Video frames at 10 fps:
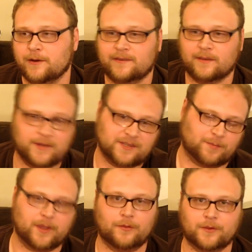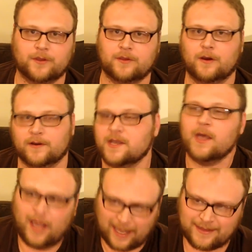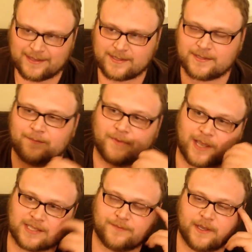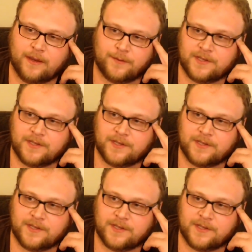He said, we just play all the good cards. I think that's the same philosophy here.